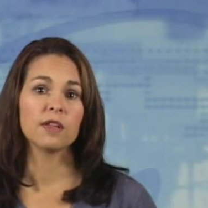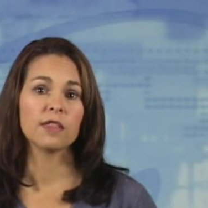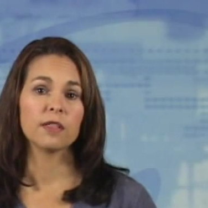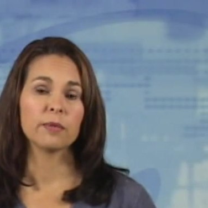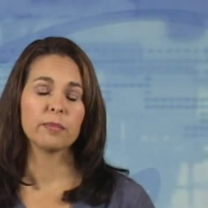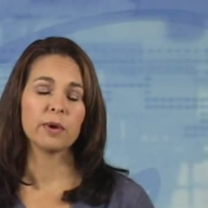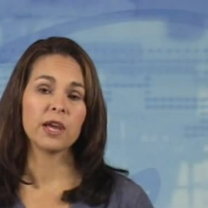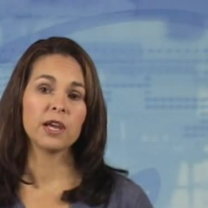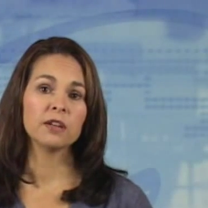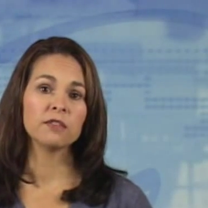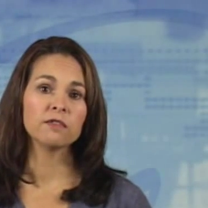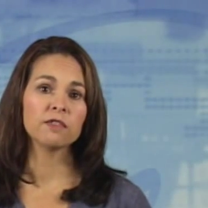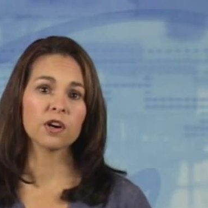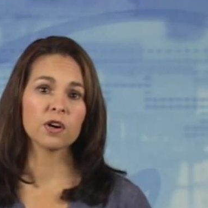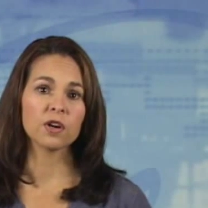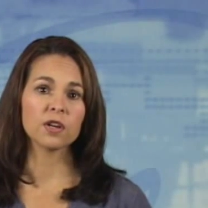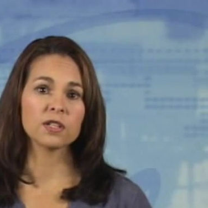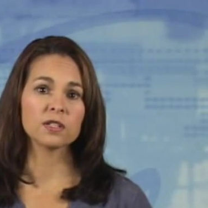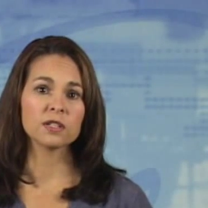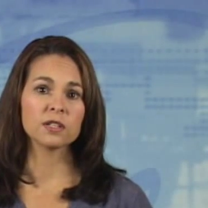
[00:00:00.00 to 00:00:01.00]
The pain
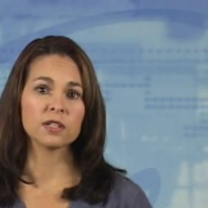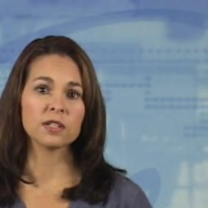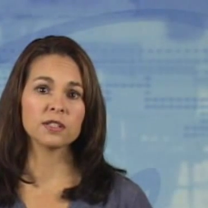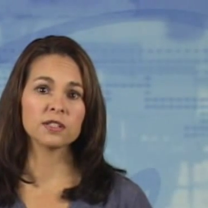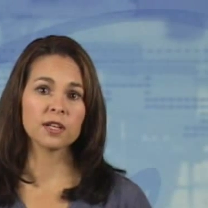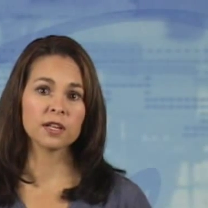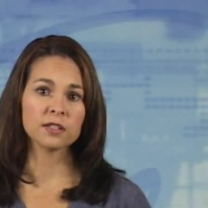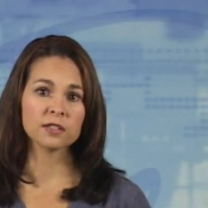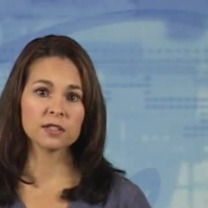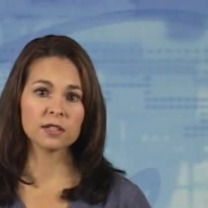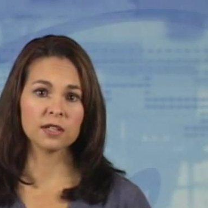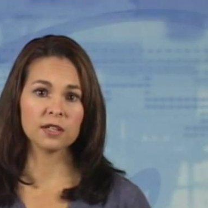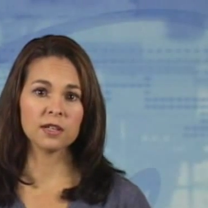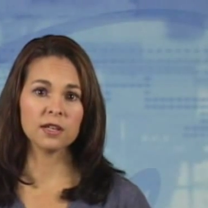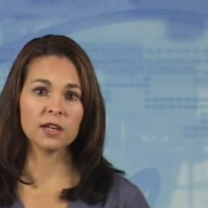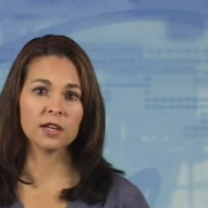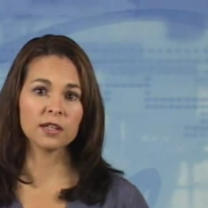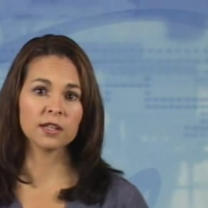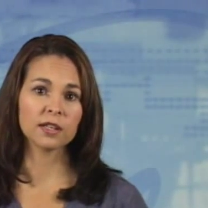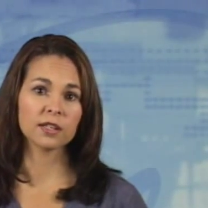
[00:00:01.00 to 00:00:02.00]
varies in intensity
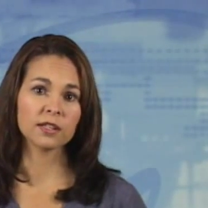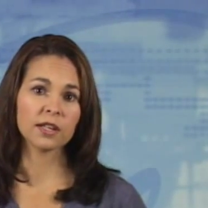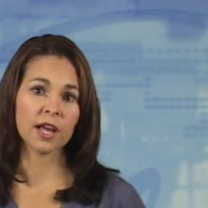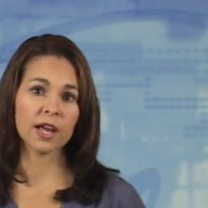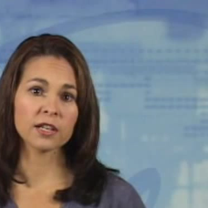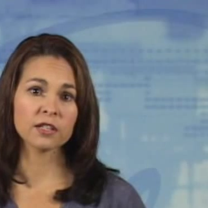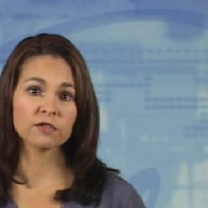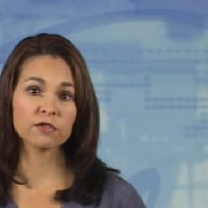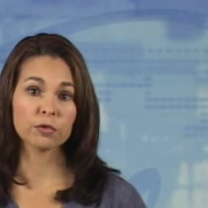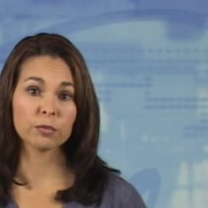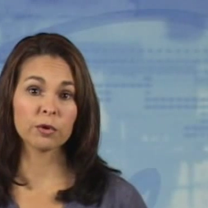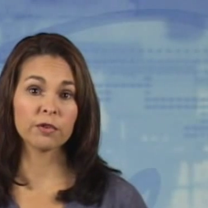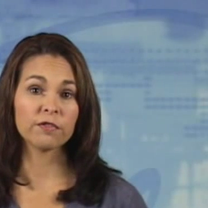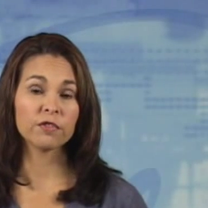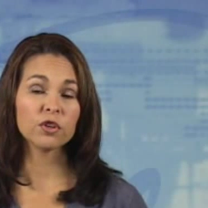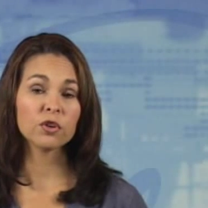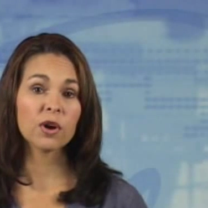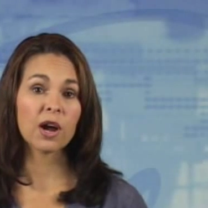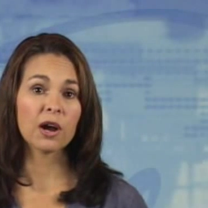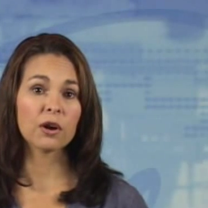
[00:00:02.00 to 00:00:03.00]
and can last from a
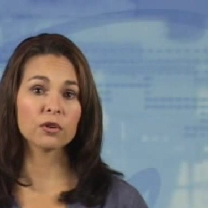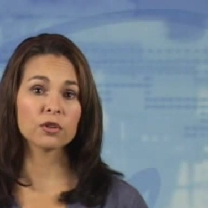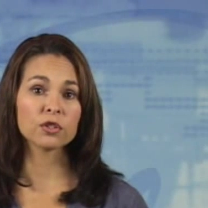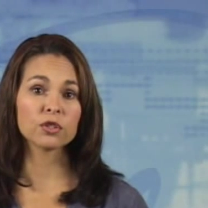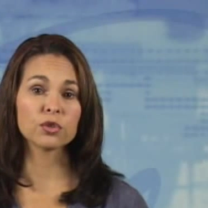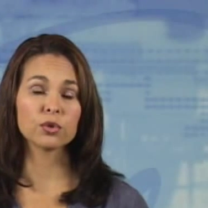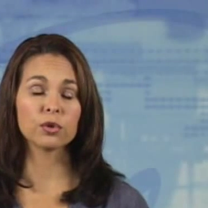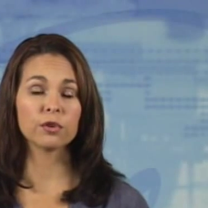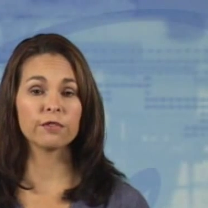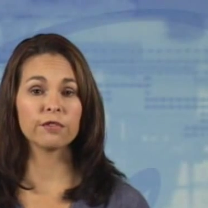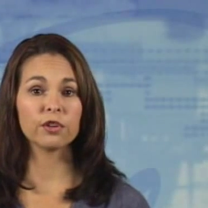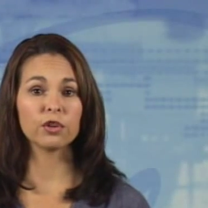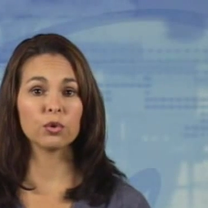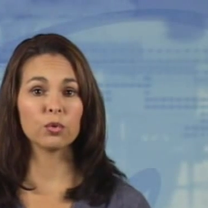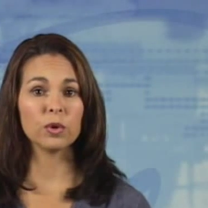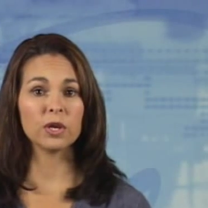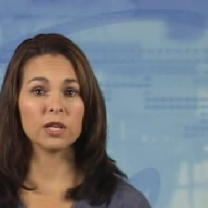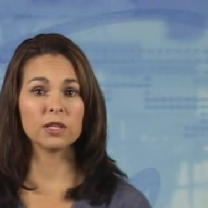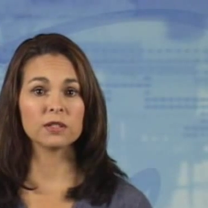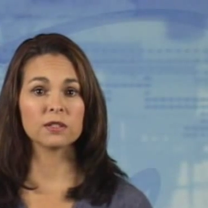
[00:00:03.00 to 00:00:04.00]
few hours to a few
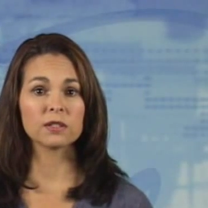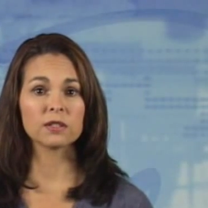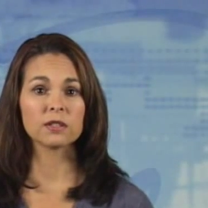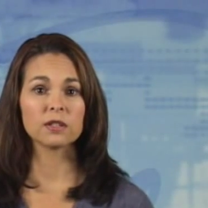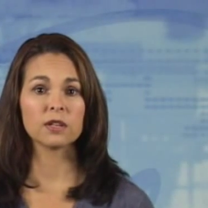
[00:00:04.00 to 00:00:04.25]
weeks.